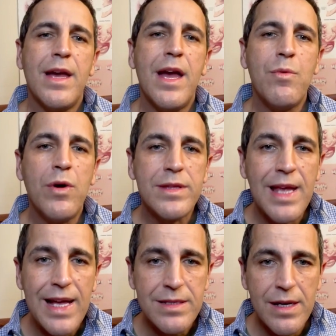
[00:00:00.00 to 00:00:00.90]
and what
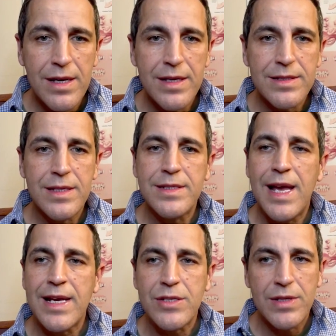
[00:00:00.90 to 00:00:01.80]
that does, it's
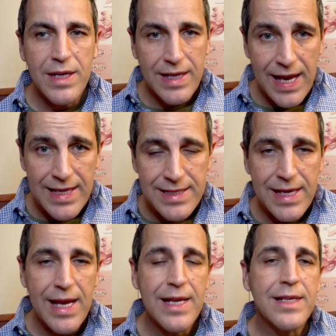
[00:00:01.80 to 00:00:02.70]
actually a CAT
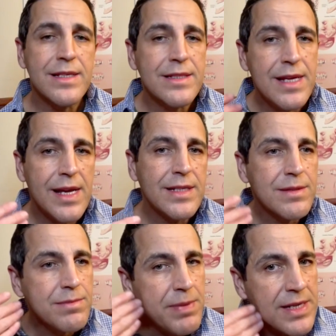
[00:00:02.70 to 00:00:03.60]
scan and it
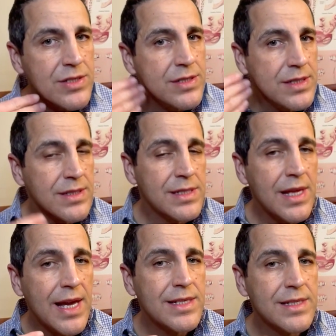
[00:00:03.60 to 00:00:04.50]
takes pictures in
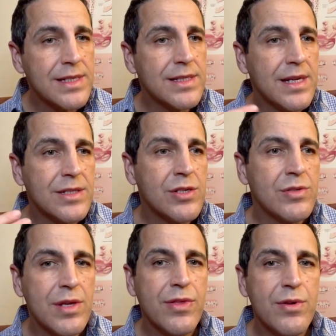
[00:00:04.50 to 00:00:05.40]
slices and
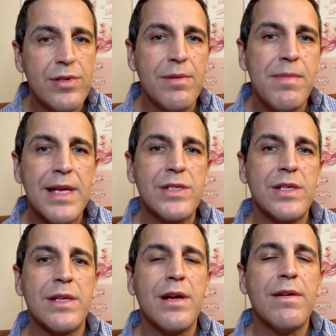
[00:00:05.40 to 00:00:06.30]
shows a third
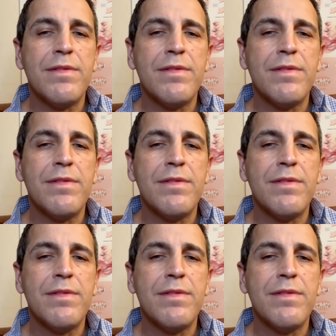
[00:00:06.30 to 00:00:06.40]
dimension of